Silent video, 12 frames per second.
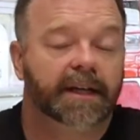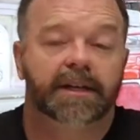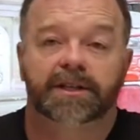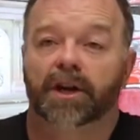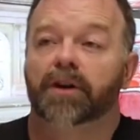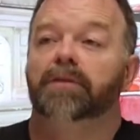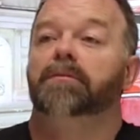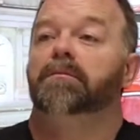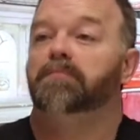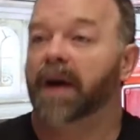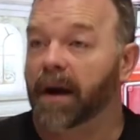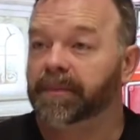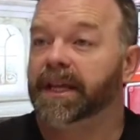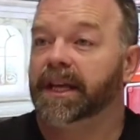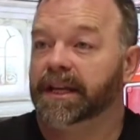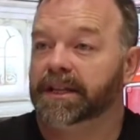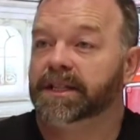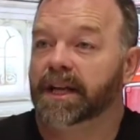So pump the
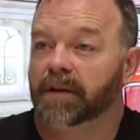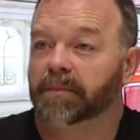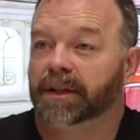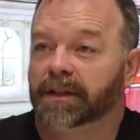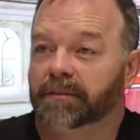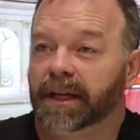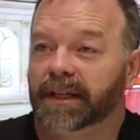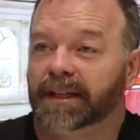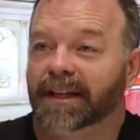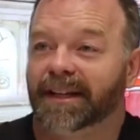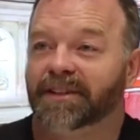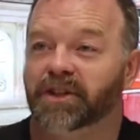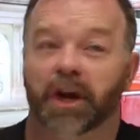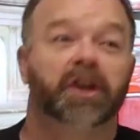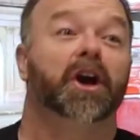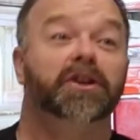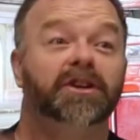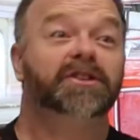energy up a little bit. Don't
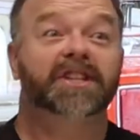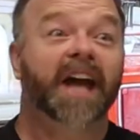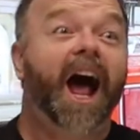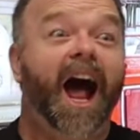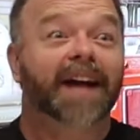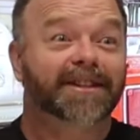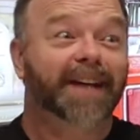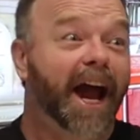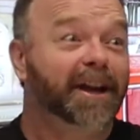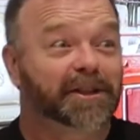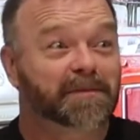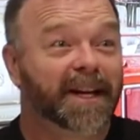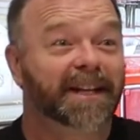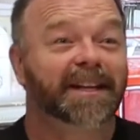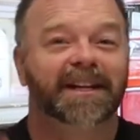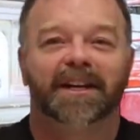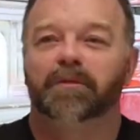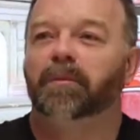go used car
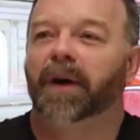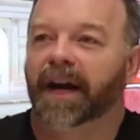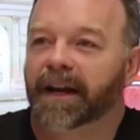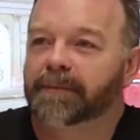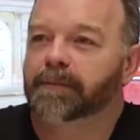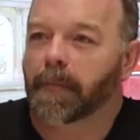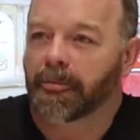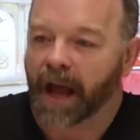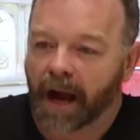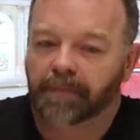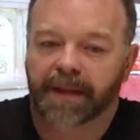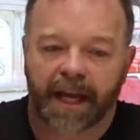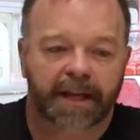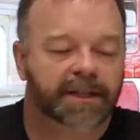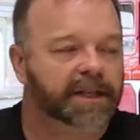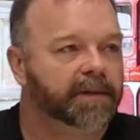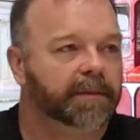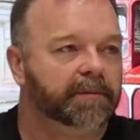salesman, but up the
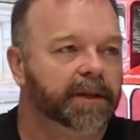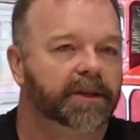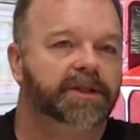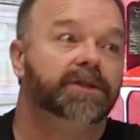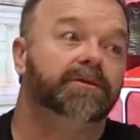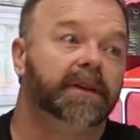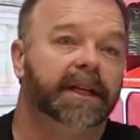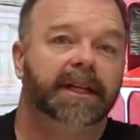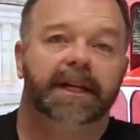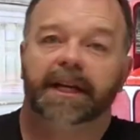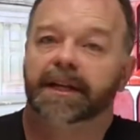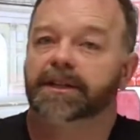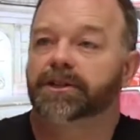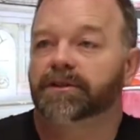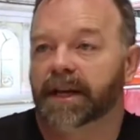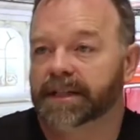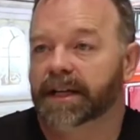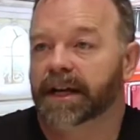energy a bit because you really need it to
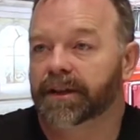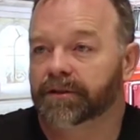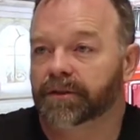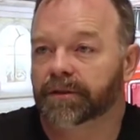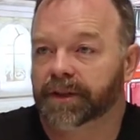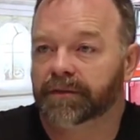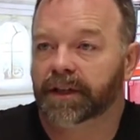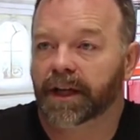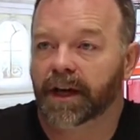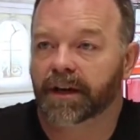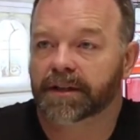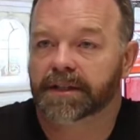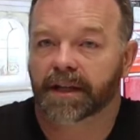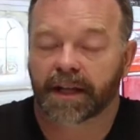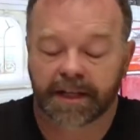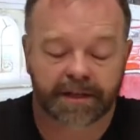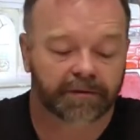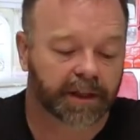translate through on the video. So
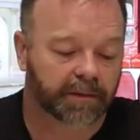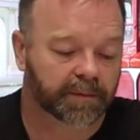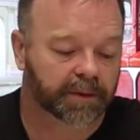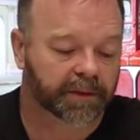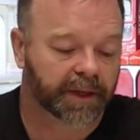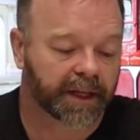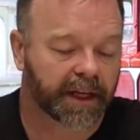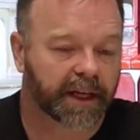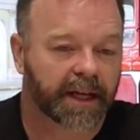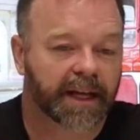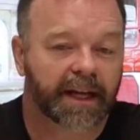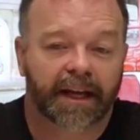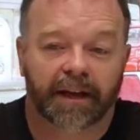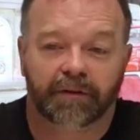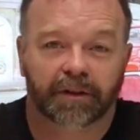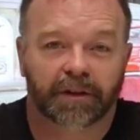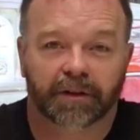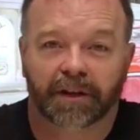that's a really important thing. If
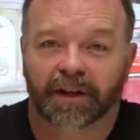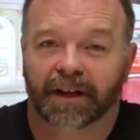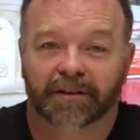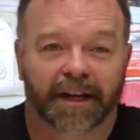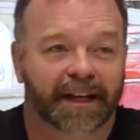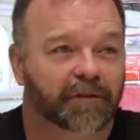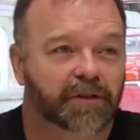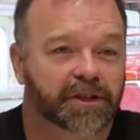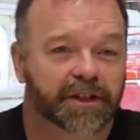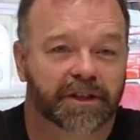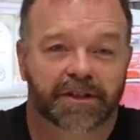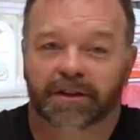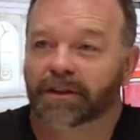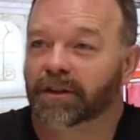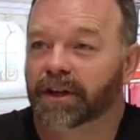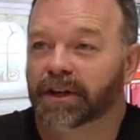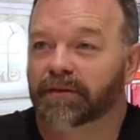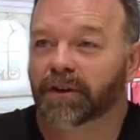you look, I reckon if you searched
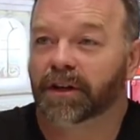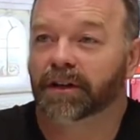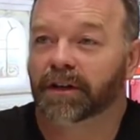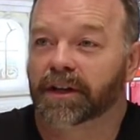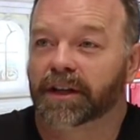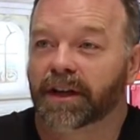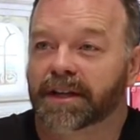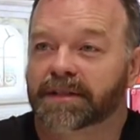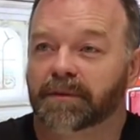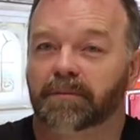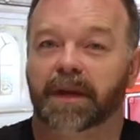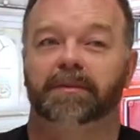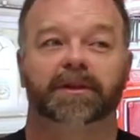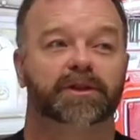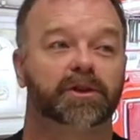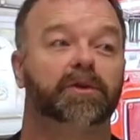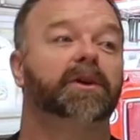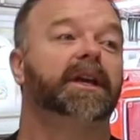online, you'd find a lot of those where people are
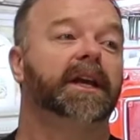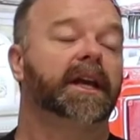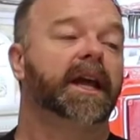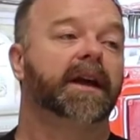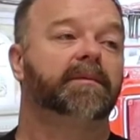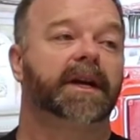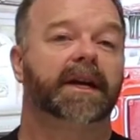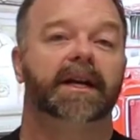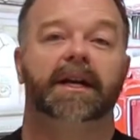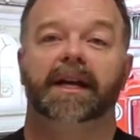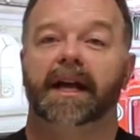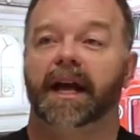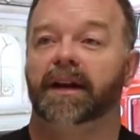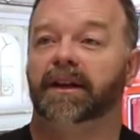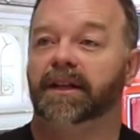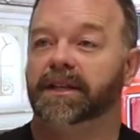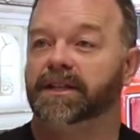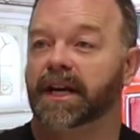talking at camera and
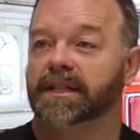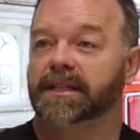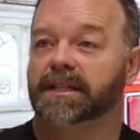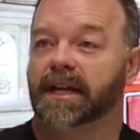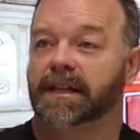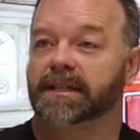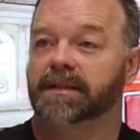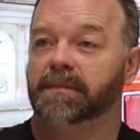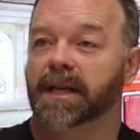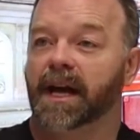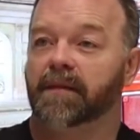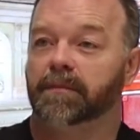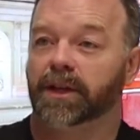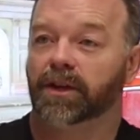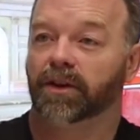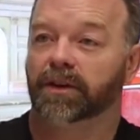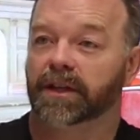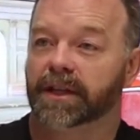it just starts to become
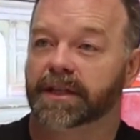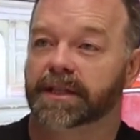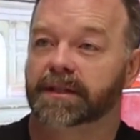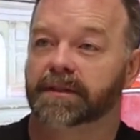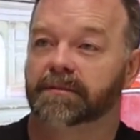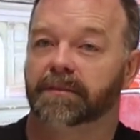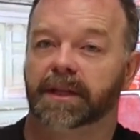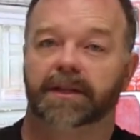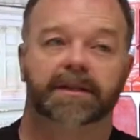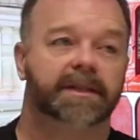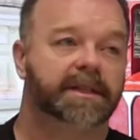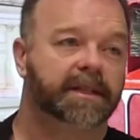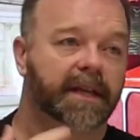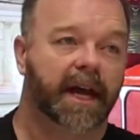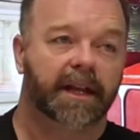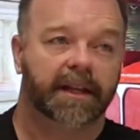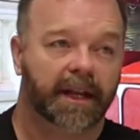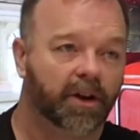monotonous because
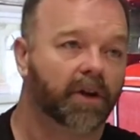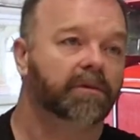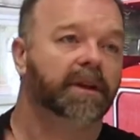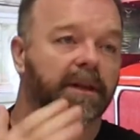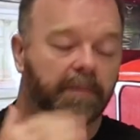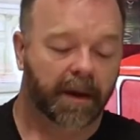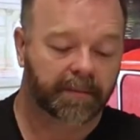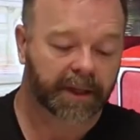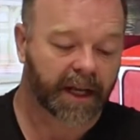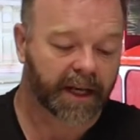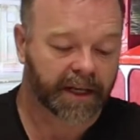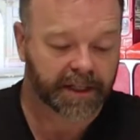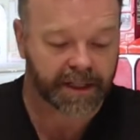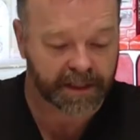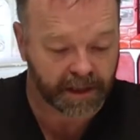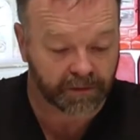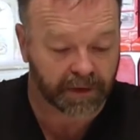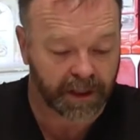that they're not really pumping that energy.
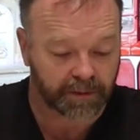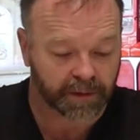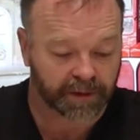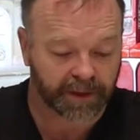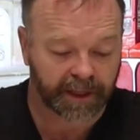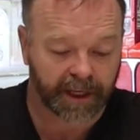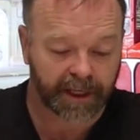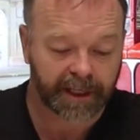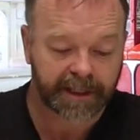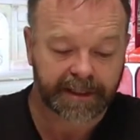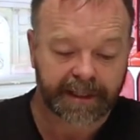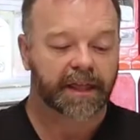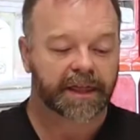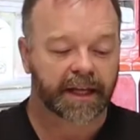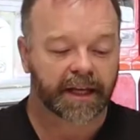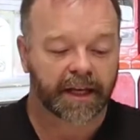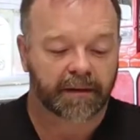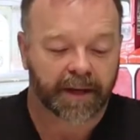So a really important thing.
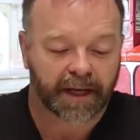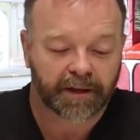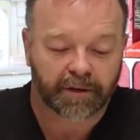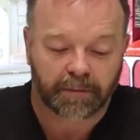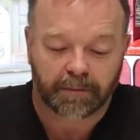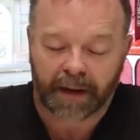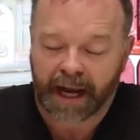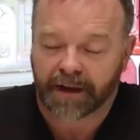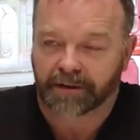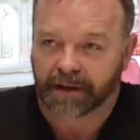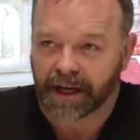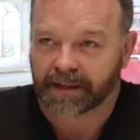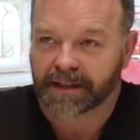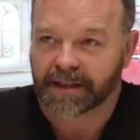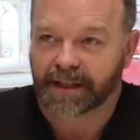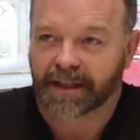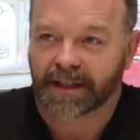Think about your background.